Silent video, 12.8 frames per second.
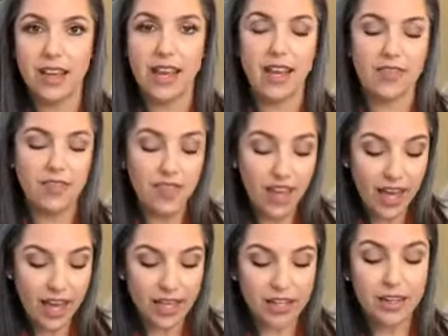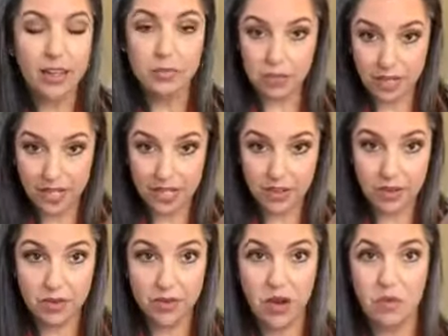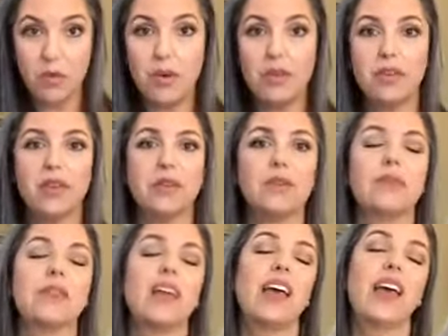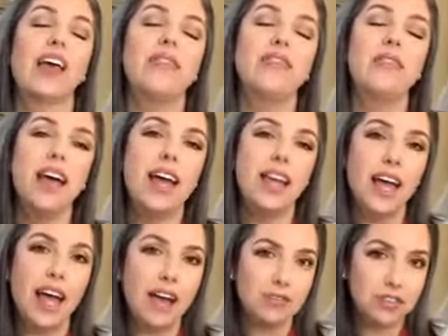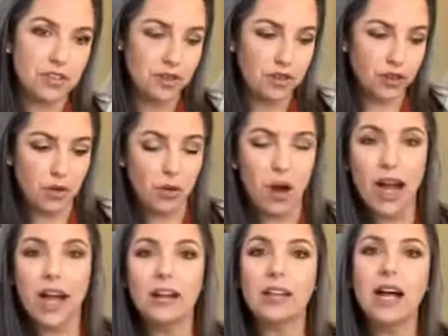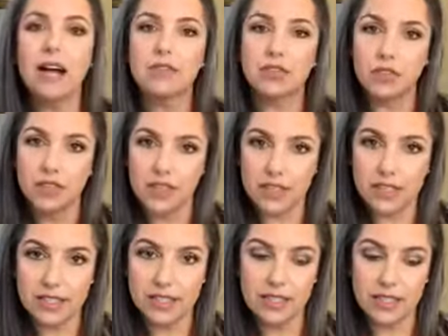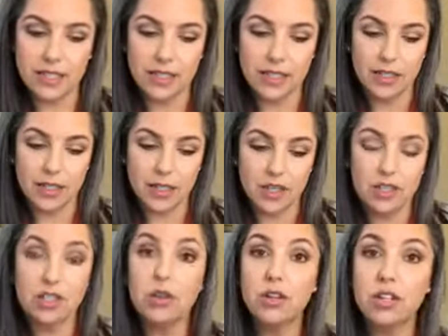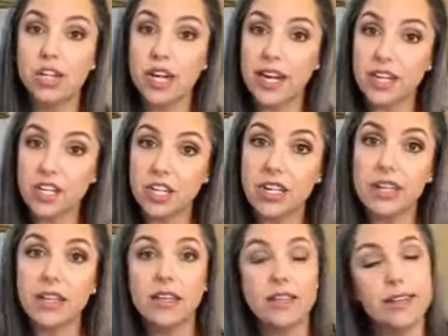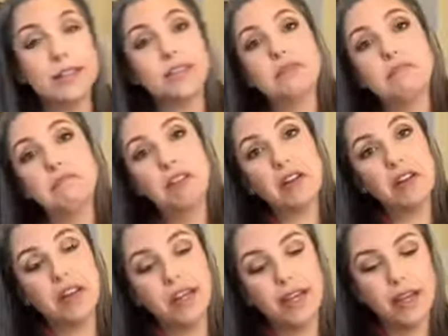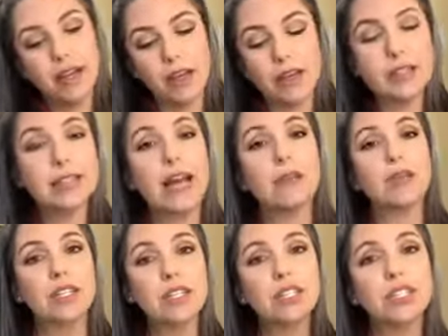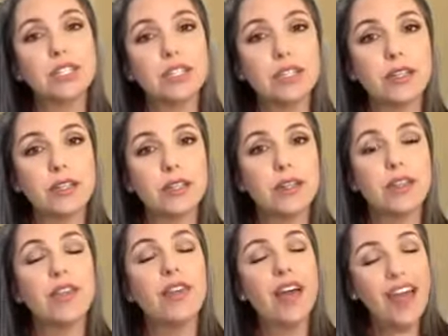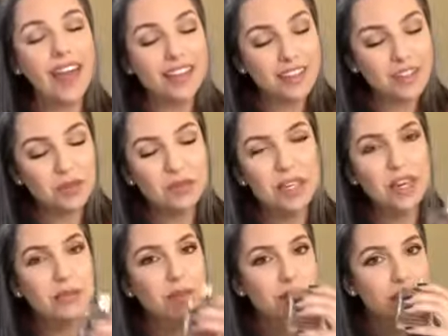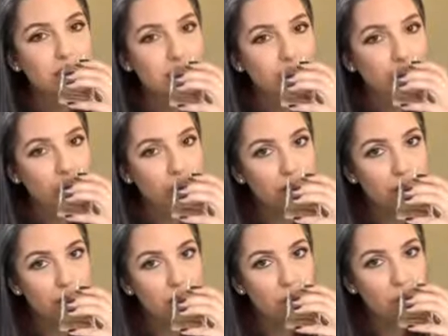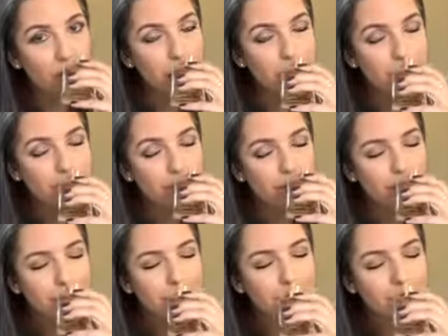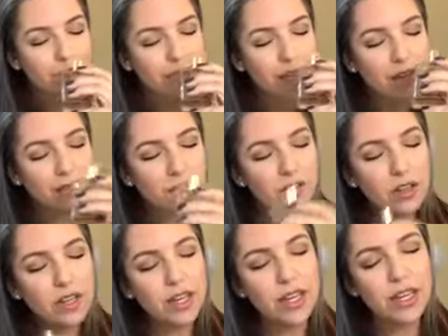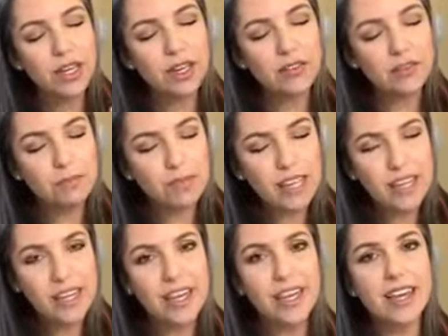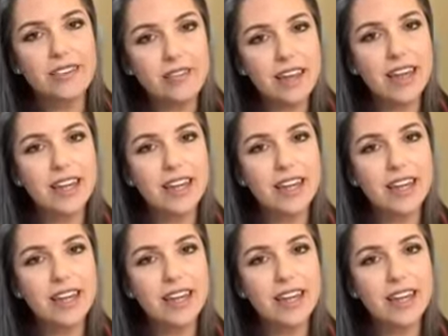And bringing your aroma with you. And then after a while, after this association is very established, then you'll be able to smell the aroma and fully be in that